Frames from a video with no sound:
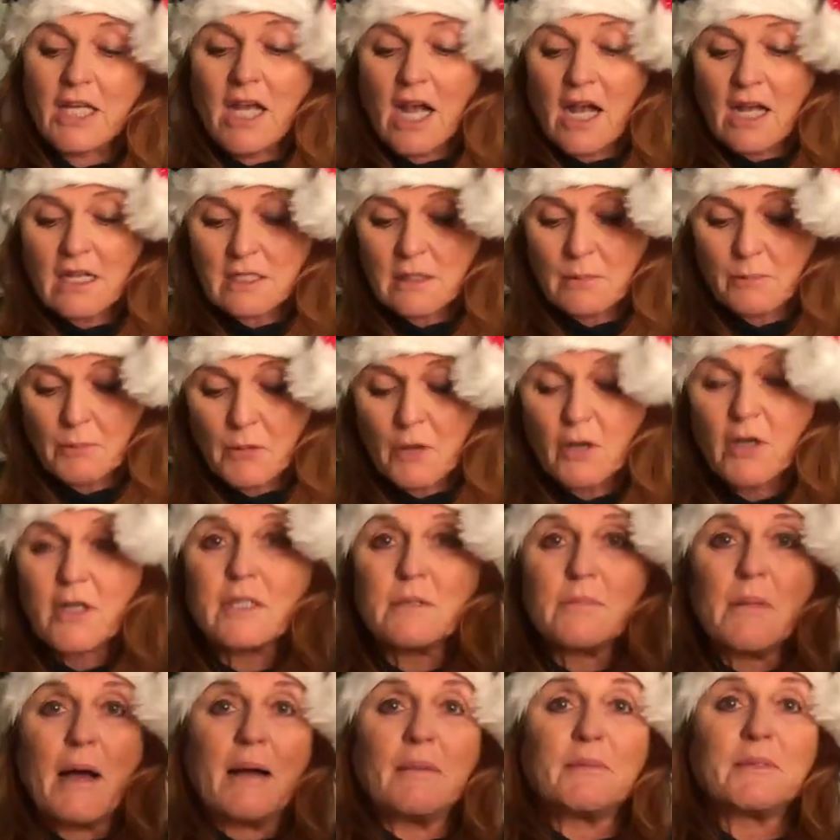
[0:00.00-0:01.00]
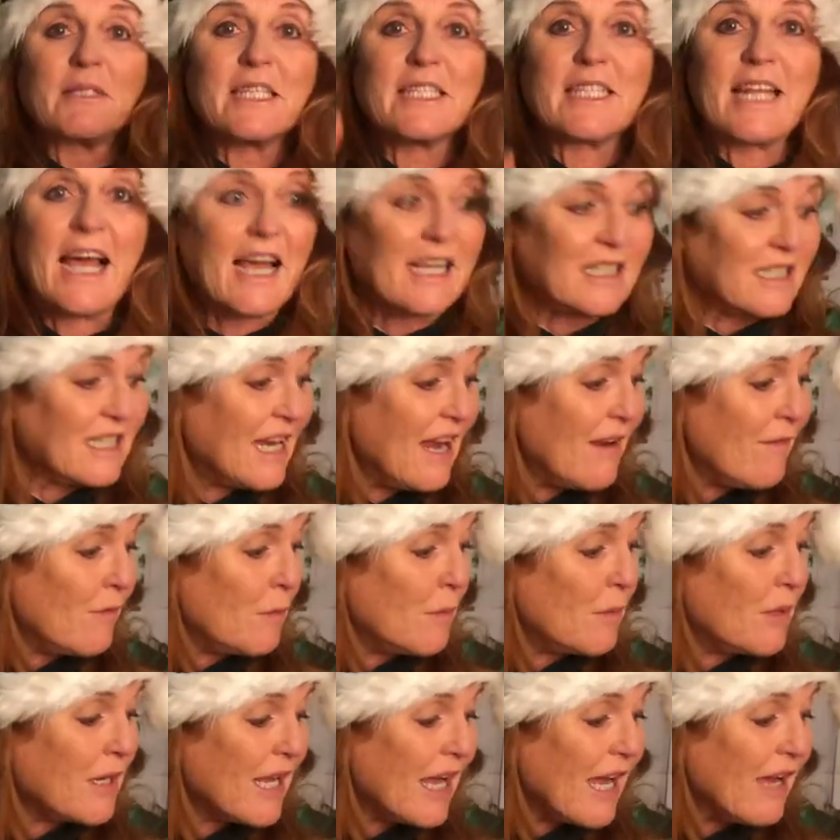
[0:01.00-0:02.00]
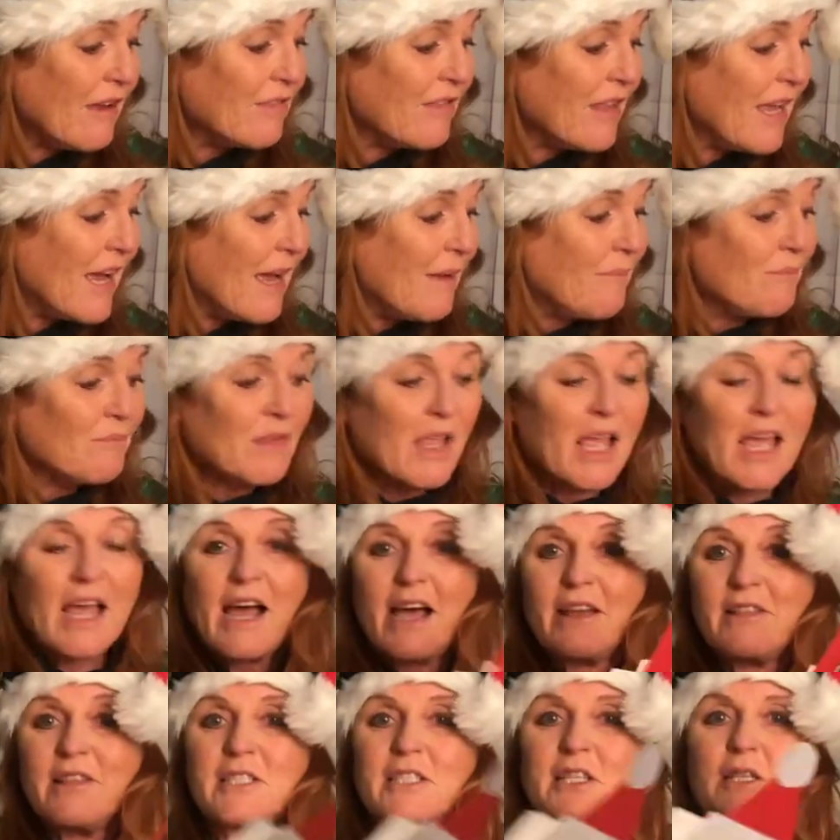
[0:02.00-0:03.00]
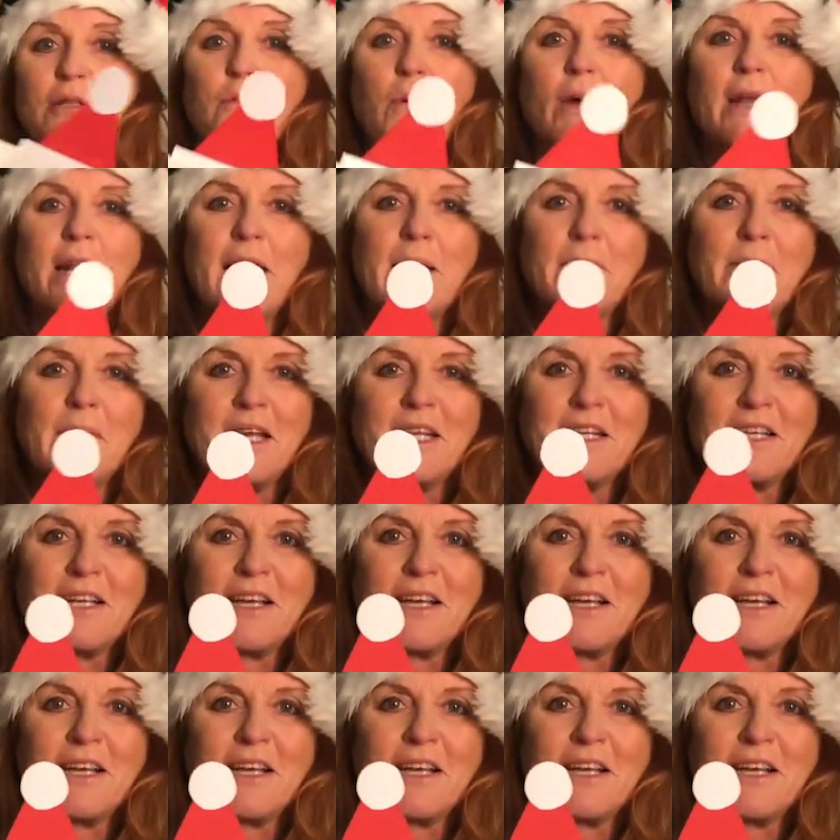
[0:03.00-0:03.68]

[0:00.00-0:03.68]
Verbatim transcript: girls and boys, mums and dads and everybody out there, this is one I made